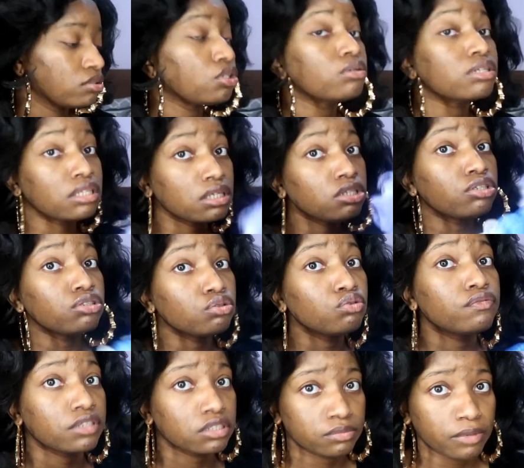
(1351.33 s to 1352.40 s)
so clean your
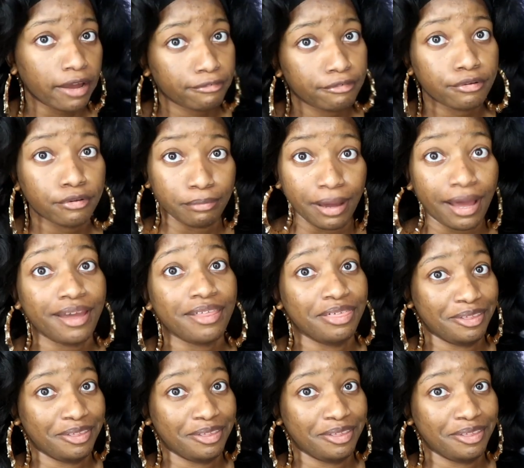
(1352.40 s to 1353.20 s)
loofahs after you buy